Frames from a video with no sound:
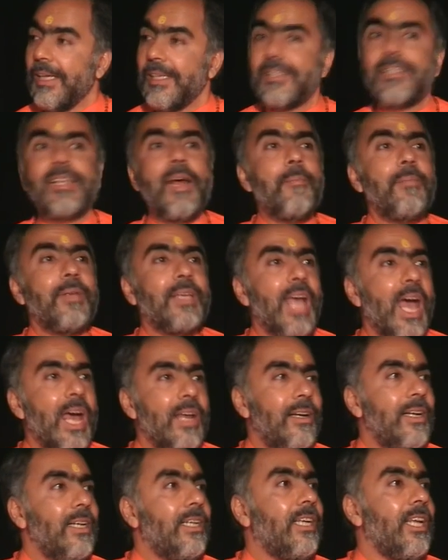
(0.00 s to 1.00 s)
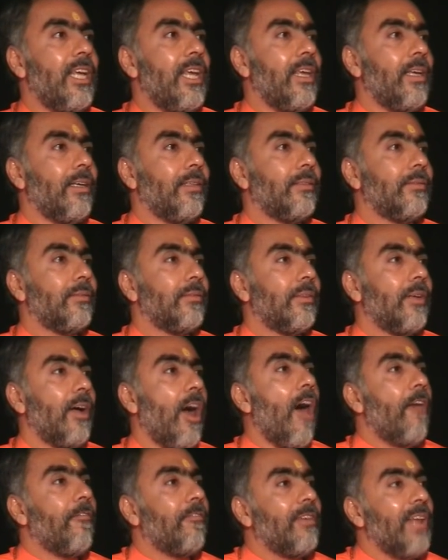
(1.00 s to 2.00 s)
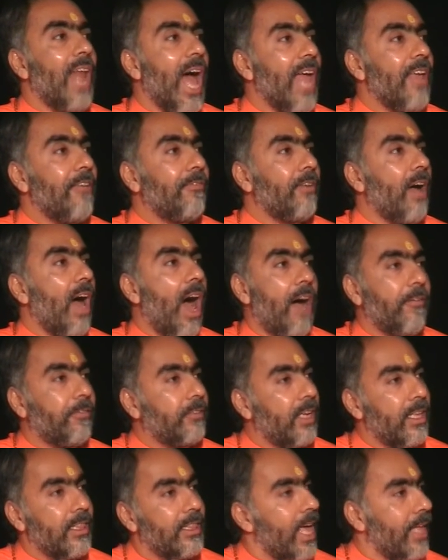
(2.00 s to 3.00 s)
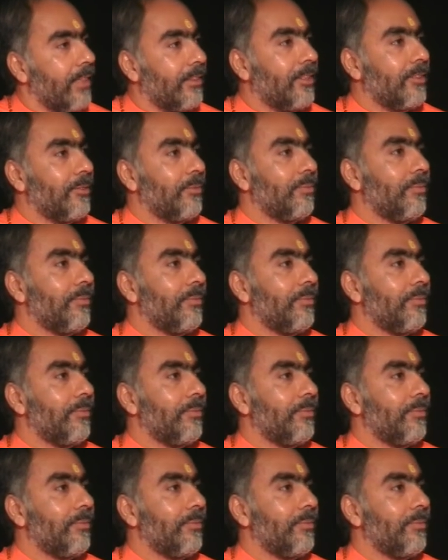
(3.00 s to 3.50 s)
some guarantee of life after death.